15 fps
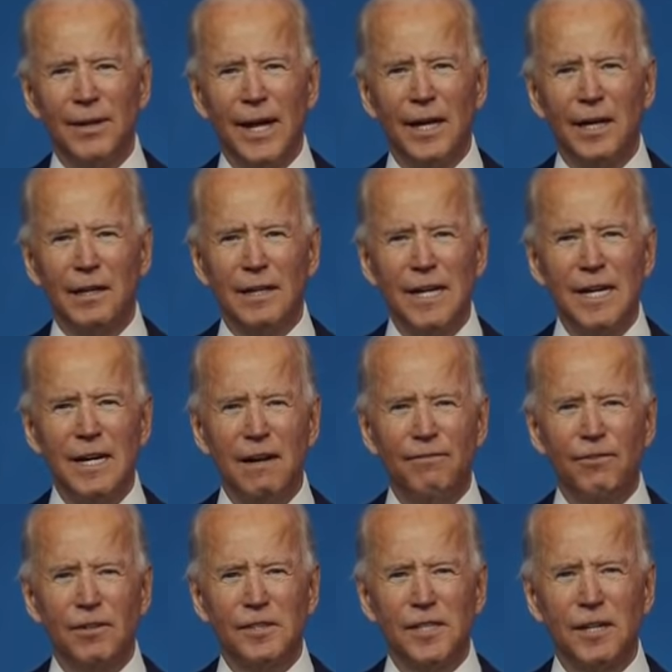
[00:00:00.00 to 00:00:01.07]
And that'll lead
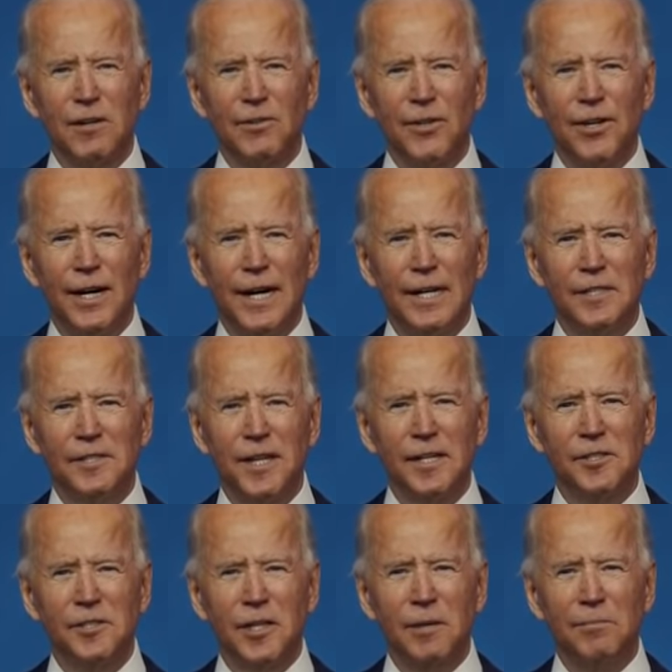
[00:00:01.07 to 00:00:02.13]
efforts here in the United
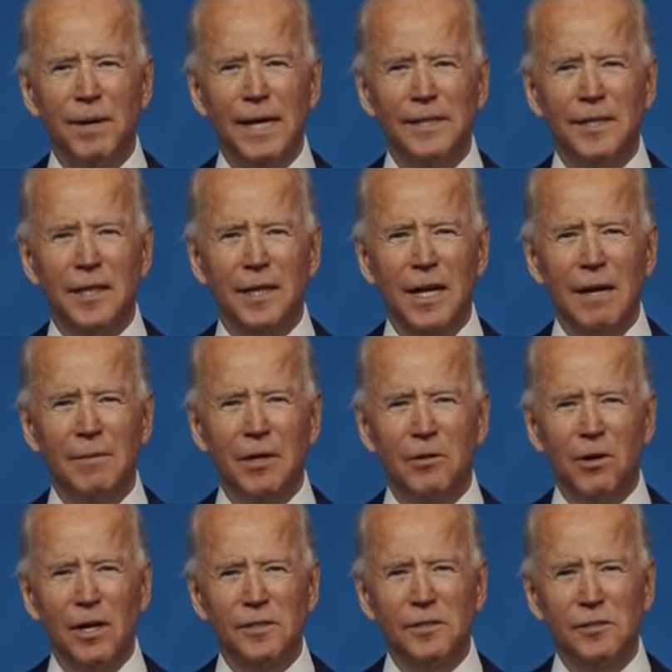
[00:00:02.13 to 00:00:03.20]
States to combat the climate
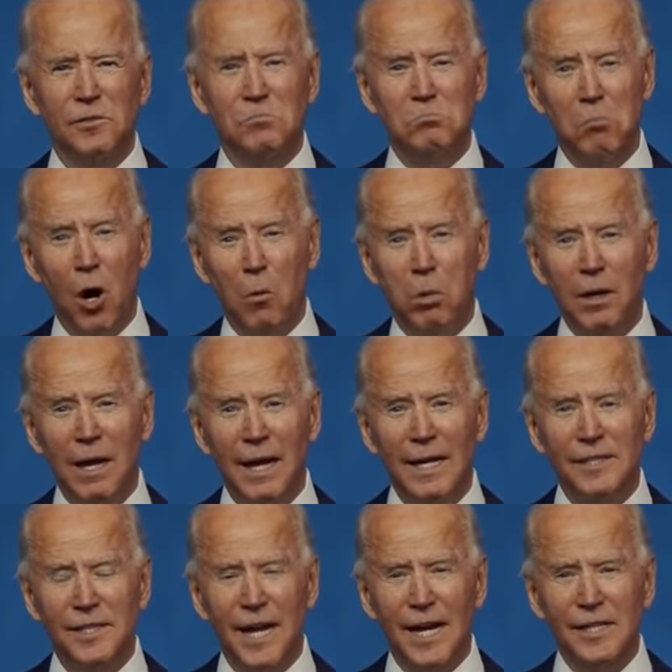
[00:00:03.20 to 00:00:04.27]
crisis,
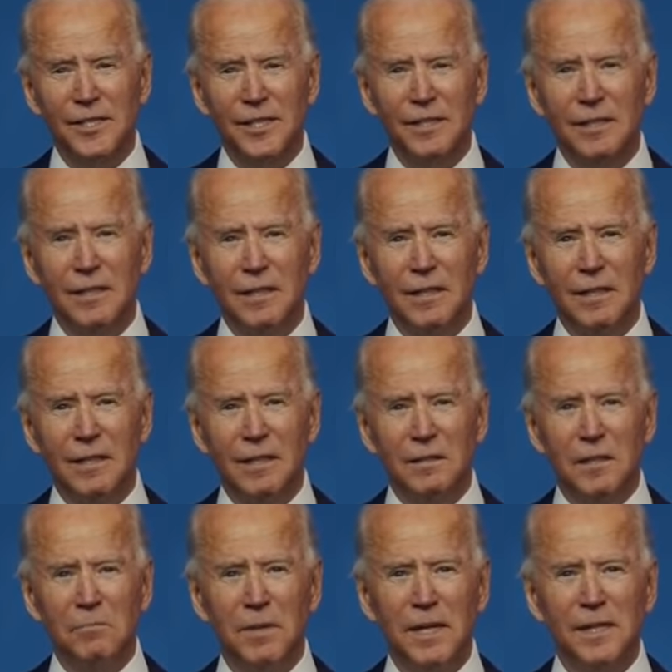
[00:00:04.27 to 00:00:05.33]
mobilize action
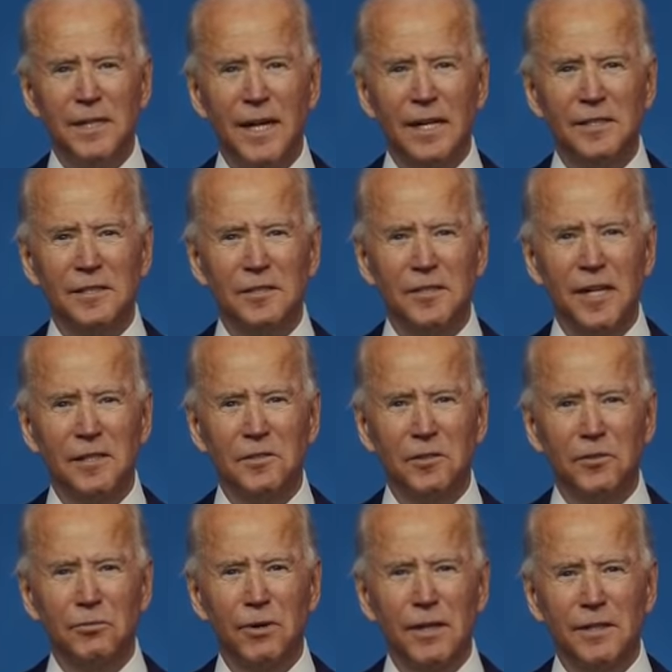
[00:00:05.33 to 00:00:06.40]
to meet the
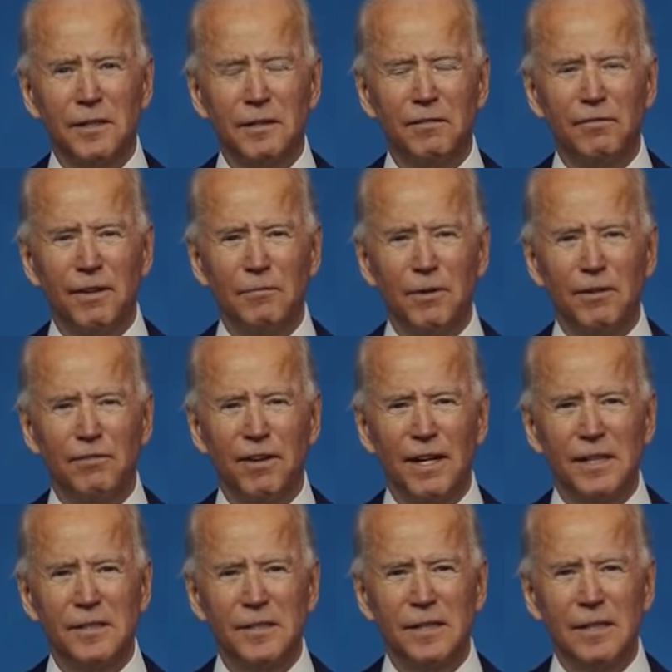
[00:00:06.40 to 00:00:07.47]
existential threat that we
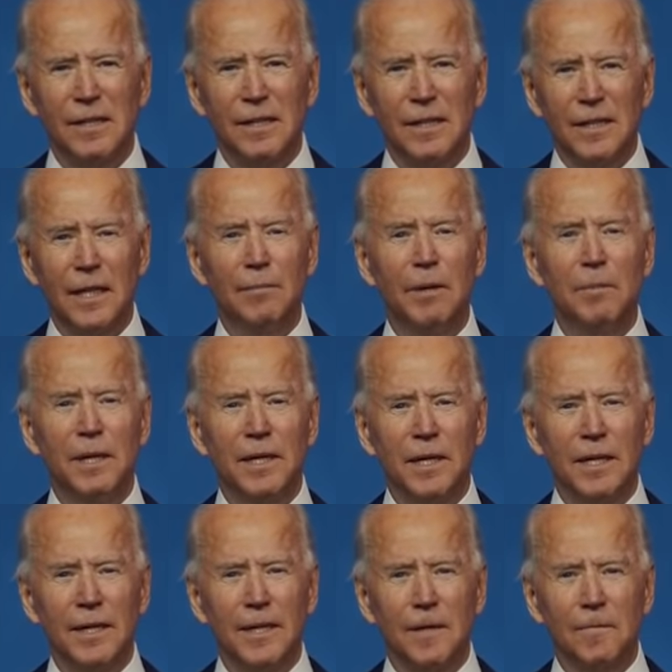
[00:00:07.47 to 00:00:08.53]
face. Let me be
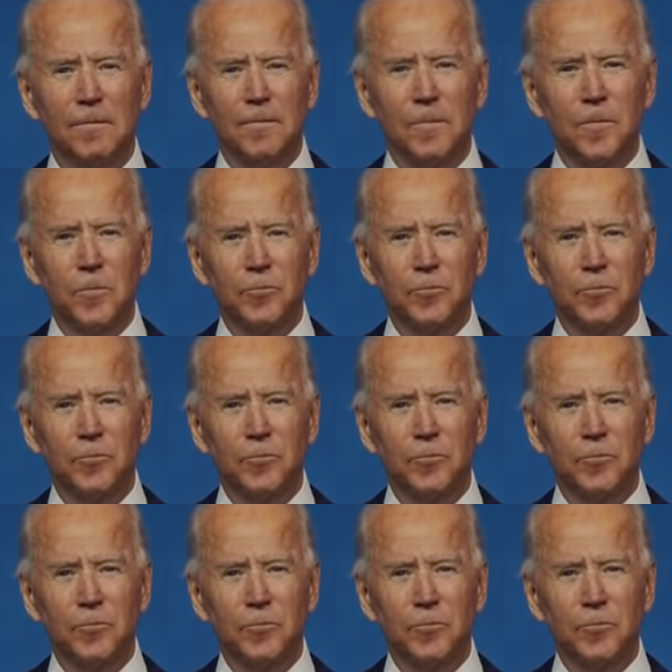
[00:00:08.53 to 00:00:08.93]
clear.